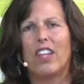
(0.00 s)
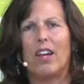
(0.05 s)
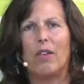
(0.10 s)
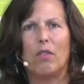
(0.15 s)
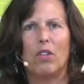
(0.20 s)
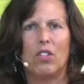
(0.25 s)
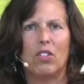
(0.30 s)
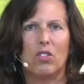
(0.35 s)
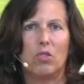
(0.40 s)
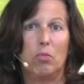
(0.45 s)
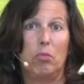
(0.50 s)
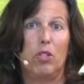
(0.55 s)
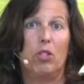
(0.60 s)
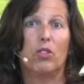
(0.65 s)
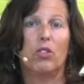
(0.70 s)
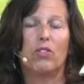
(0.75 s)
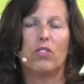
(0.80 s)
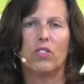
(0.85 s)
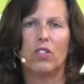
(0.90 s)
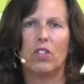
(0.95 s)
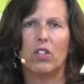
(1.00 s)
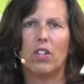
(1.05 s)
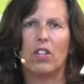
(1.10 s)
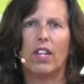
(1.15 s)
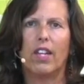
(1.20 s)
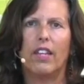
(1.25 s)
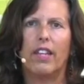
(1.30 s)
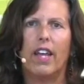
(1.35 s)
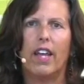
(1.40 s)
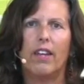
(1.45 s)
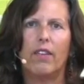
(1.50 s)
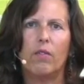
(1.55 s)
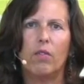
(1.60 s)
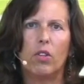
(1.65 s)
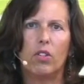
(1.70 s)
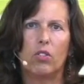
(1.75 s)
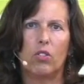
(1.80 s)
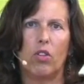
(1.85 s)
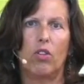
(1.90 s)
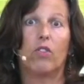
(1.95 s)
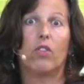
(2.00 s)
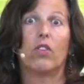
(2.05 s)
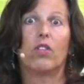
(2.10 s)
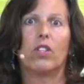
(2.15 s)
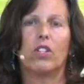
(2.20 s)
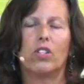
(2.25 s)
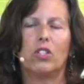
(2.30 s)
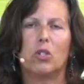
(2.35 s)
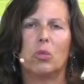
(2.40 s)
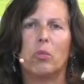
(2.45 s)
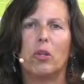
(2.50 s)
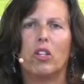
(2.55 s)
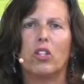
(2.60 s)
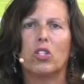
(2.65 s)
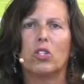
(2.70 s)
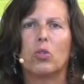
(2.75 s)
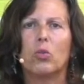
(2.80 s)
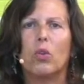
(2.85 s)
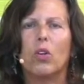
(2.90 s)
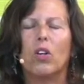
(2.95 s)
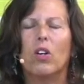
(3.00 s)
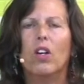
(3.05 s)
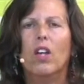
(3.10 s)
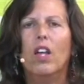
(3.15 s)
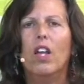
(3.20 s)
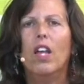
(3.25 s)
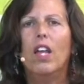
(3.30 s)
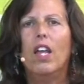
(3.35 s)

that was beautiful and that was overtly spiritual.